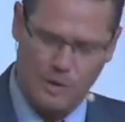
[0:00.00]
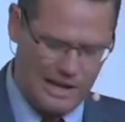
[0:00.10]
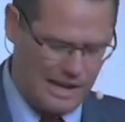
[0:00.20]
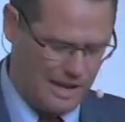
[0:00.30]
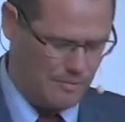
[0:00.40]
of who
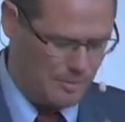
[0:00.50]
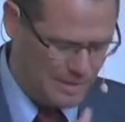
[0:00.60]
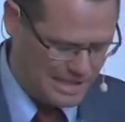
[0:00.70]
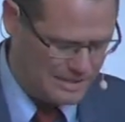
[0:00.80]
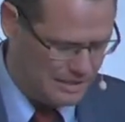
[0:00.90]
I am, the
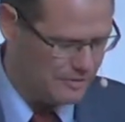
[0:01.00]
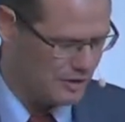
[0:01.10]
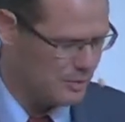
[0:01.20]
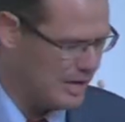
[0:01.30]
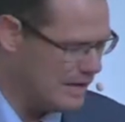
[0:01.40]
blessing of
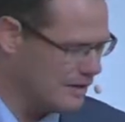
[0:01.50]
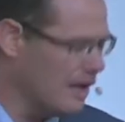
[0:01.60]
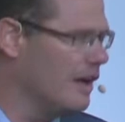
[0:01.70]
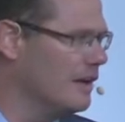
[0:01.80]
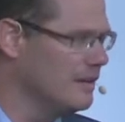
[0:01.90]
the Creator
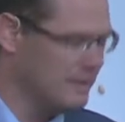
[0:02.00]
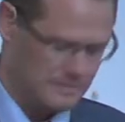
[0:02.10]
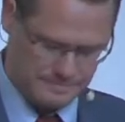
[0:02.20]
God.